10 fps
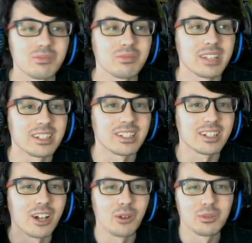there you
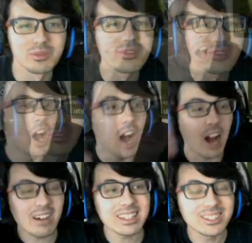go.
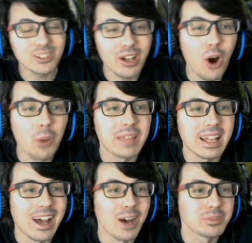All right, so I hope
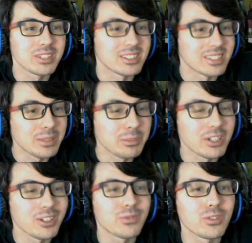that helps you team
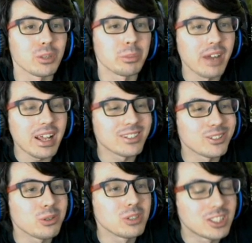build for your brand
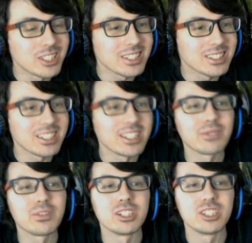new
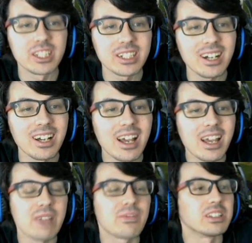GT Vegeta.
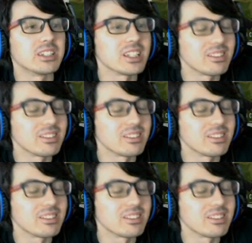If it did,